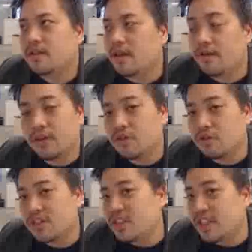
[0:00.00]
virtual
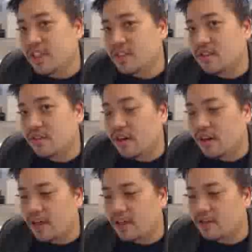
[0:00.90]
machines or
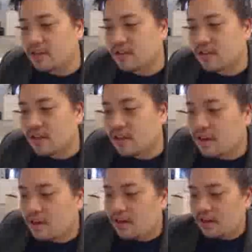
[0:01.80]
anything. You just can,
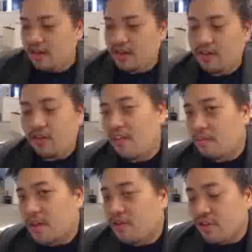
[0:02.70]
if you have
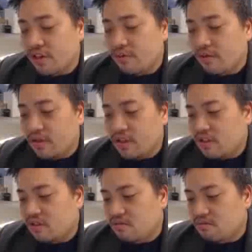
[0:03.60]
administrative
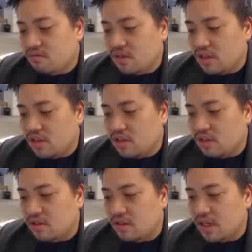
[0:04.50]
privileges, you can
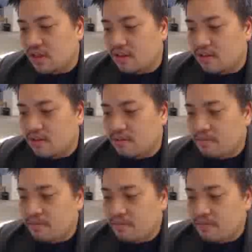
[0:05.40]
just get this.
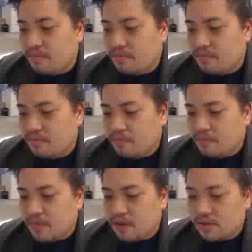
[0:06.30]

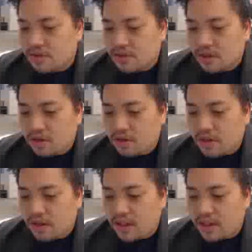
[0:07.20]
So
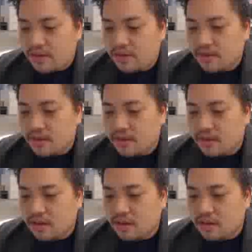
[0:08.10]
now that's
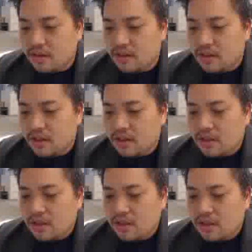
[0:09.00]
installed,
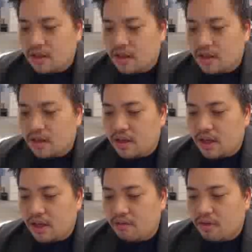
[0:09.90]
and I
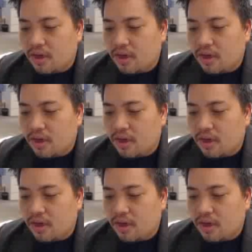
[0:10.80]
can run